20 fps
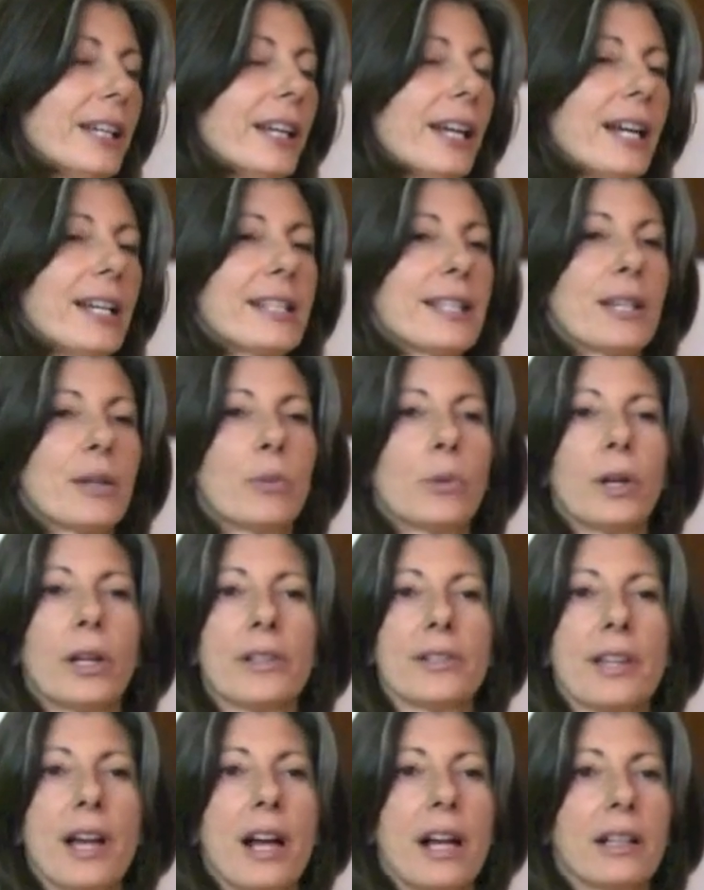I said, "Well,
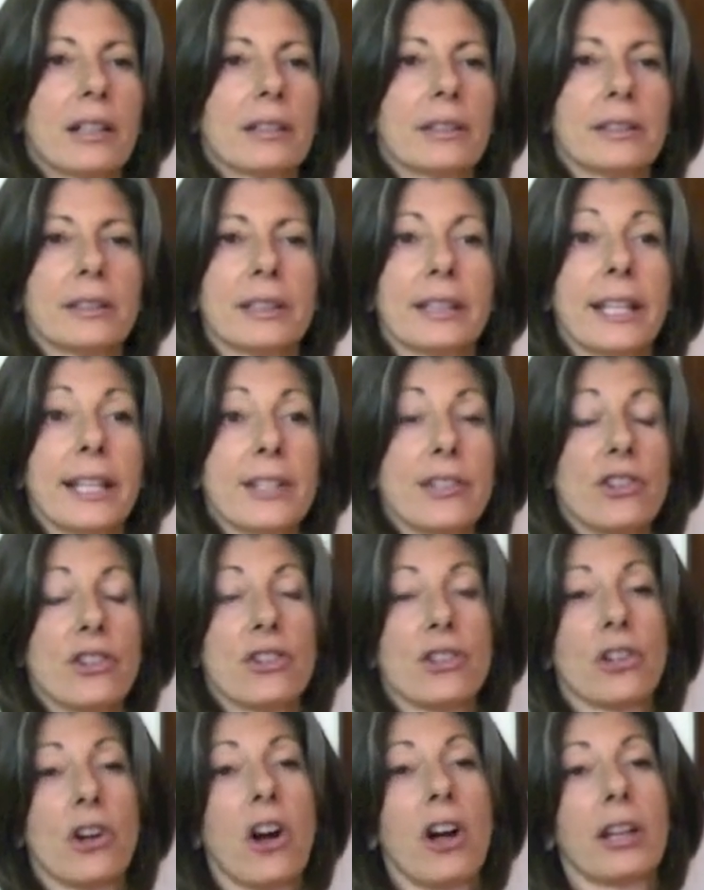Doc, let's
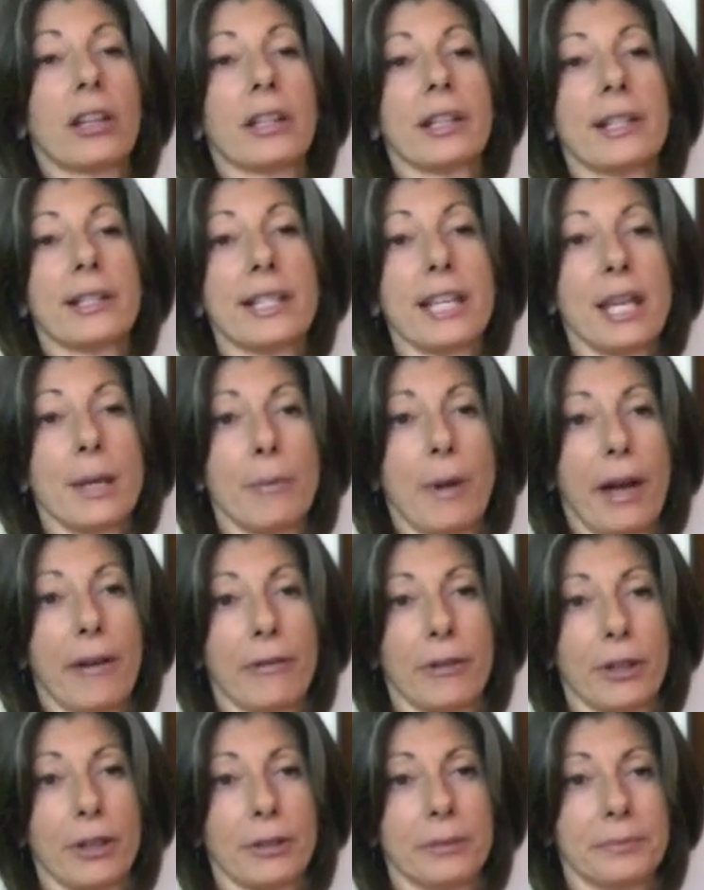just call it a team
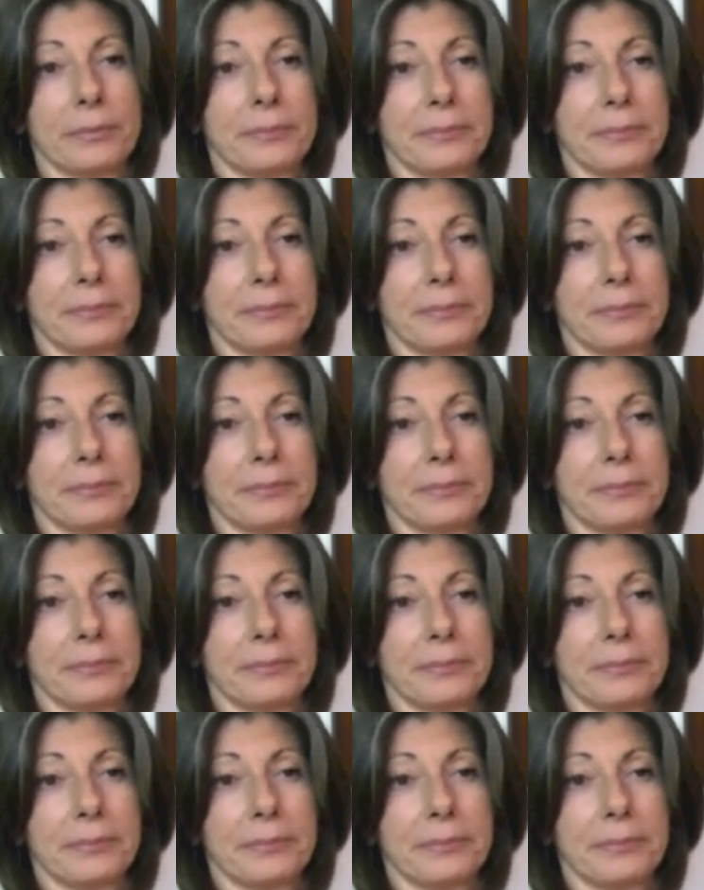effort."